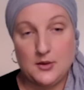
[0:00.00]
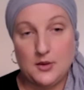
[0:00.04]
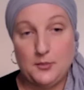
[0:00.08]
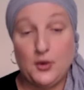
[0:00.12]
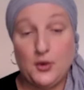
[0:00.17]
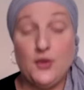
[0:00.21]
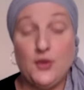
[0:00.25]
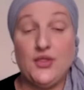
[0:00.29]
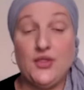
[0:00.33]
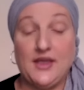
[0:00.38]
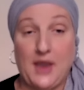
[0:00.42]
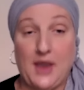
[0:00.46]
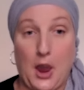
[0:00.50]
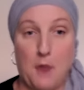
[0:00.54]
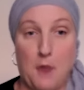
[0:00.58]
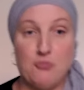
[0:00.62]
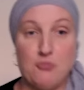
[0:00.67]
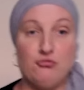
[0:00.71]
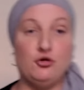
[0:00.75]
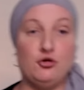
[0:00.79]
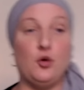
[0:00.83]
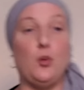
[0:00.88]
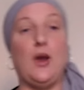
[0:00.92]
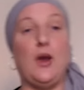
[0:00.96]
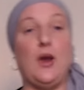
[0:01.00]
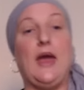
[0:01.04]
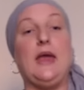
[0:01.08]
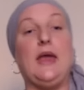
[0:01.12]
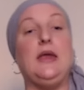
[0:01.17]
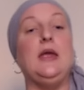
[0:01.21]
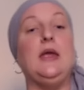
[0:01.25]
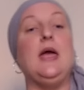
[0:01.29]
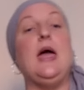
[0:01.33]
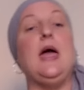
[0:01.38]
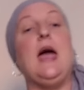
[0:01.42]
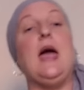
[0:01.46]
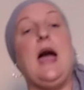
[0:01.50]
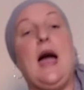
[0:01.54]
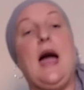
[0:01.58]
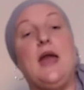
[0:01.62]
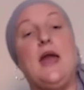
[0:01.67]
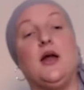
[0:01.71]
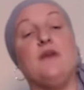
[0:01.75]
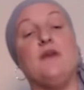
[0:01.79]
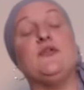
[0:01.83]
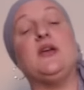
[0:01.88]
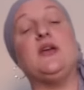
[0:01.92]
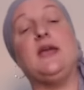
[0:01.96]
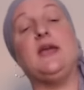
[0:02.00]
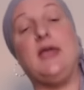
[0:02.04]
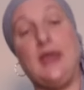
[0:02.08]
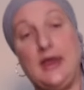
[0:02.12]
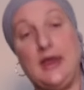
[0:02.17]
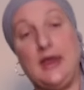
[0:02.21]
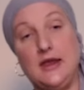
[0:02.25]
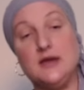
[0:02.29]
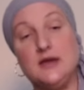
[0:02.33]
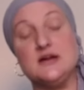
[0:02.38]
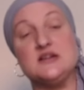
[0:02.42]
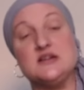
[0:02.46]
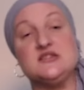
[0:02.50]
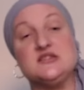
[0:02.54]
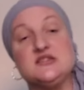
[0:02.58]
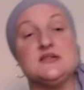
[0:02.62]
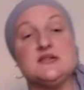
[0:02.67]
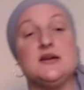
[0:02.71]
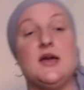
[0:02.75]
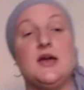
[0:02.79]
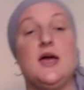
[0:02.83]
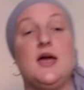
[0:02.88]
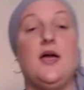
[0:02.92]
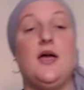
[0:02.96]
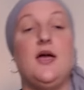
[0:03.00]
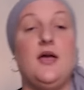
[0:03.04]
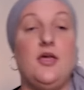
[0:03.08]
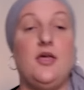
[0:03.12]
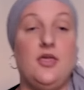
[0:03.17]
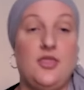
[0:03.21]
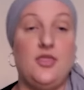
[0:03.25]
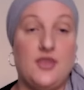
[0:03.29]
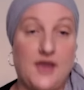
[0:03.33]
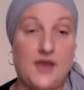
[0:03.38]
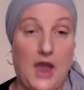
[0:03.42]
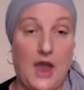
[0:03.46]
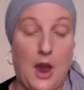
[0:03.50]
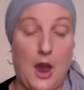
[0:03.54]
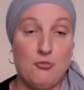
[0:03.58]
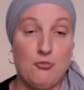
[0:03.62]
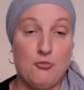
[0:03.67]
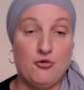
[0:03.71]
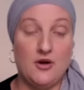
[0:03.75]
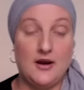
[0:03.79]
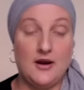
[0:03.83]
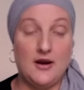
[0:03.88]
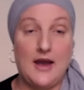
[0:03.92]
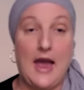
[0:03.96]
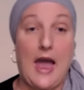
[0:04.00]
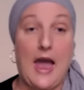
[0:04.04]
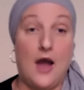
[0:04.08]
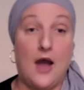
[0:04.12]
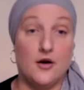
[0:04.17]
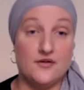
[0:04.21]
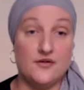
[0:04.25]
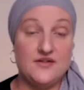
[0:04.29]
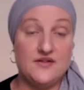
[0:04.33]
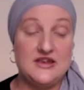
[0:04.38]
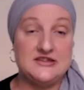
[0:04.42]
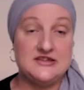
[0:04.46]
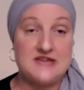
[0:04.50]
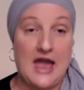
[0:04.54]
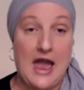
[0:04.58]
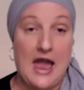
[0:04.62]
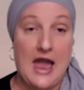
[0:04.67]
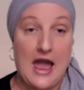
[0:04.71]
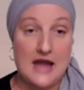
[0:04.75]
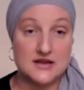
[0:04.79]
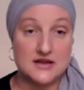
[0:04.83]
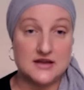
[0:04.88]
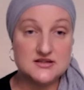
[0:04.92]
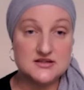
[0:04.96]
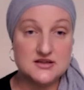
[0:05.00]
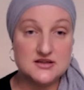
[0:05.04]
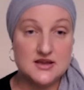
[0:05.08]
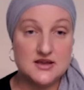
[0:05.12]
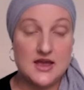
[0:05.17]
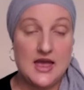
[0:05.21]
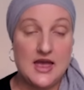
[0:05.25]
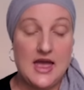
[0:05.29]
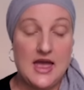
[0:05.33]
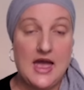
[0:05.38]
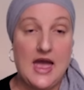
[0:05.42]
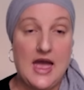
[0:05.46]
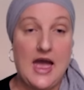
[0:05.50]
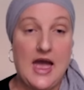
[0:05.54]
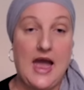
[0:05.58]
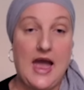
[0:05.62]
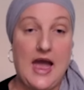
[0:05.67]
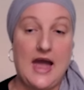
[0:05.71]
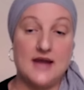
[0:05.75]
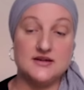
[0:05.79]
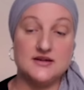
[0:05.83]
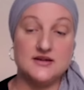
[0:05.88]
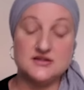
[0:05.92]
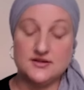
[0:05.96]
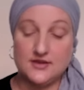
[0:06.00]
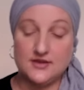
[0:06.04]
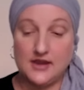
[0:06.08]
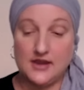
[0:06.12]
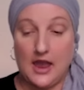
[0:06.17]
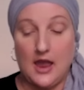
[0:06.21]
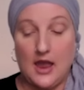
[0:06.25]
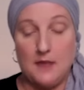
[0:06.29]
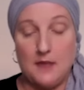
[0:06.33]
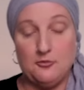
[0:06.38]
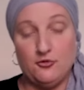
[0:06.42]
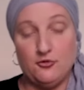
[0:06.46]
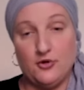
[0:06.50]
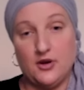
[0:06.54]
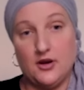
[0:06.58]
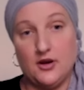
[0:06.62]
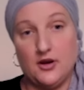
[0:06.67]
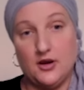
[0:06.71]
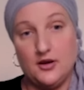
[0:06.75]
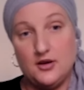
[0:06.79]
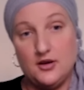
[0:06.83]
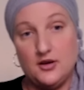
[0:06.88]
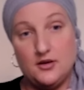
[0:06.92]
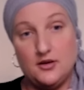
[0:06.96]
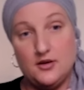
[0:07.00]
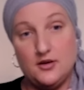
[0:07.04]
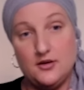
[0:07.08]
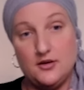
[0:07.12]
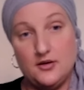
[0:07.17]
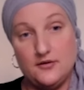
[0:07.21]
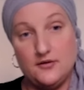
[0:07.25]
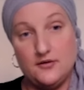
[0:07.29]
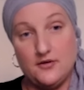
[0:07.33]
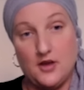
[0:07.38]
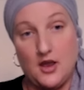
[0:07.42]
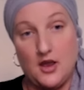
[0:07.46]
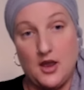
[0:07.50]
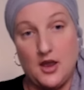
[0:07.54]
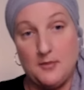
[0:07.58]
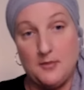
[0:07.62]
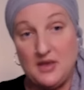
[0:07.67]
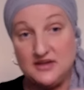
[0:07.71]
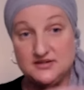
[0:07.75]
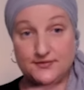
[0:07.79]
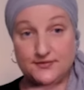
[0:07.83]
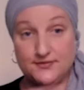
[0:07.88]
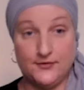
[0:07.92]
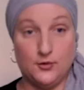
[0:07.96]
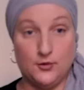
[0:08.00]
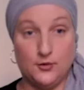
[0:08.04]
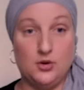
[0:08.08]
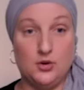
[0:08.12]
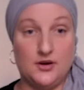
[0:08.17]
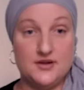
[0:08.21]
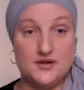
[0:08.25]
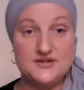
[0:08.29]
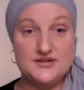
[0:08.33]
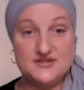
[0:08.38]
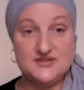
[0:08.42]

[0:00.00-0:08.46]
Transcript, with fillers: put the camera away and I've kicked the camera out of his hand and the camera um, has fallen.